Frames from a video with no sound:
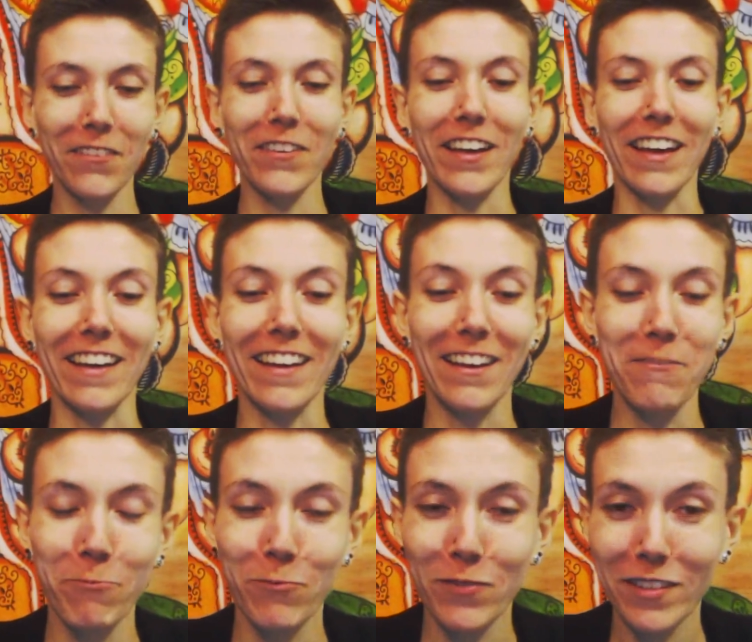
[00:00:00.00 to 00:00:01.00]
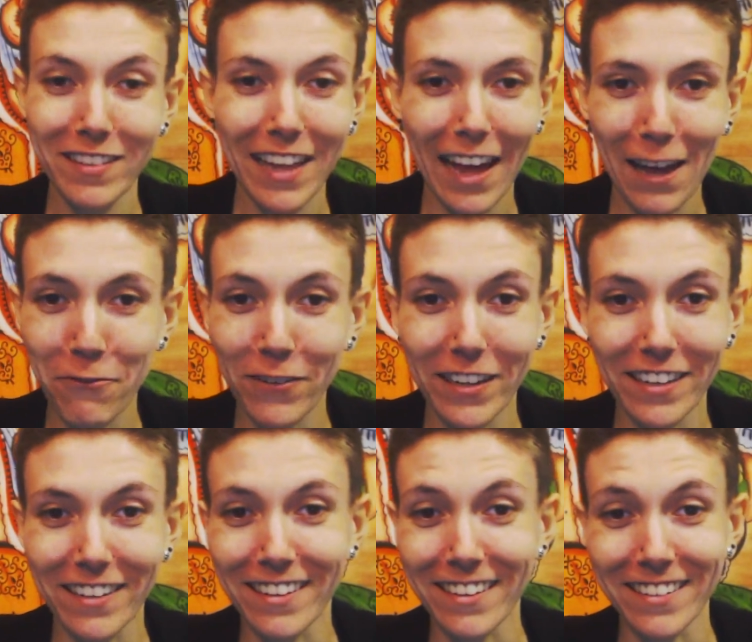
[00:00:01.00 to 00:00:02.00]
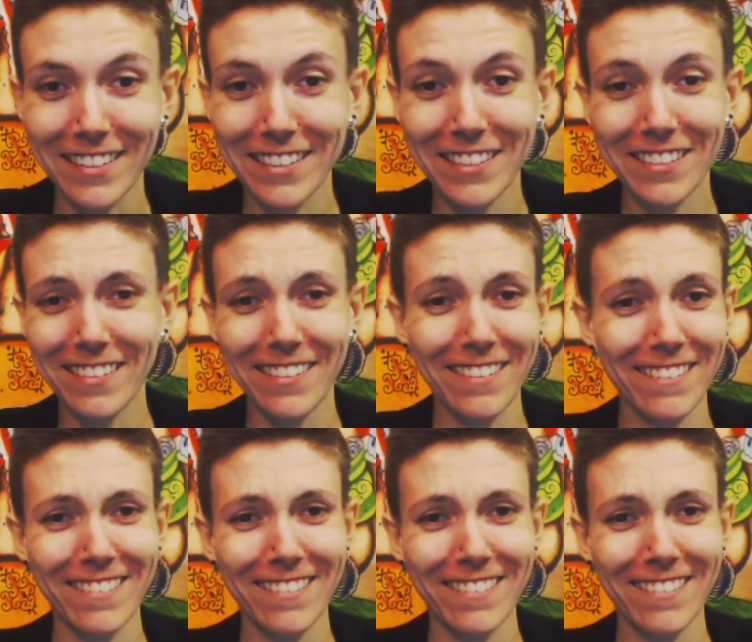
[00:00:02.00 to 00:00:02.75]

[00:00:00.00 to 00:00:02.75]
Okay, I'm laughing because